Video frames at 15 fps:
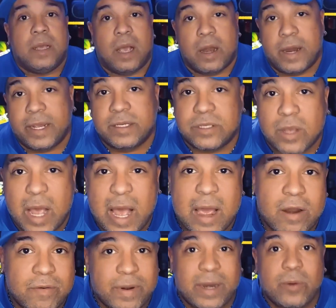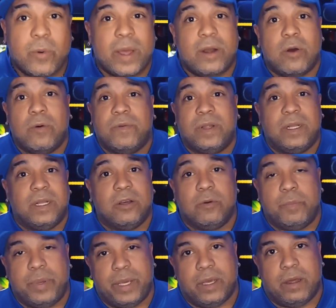right, so I already went over a little
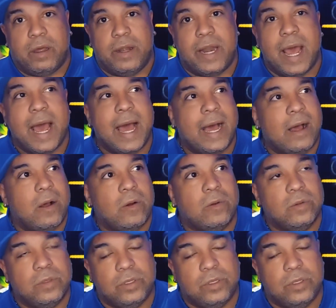bit on how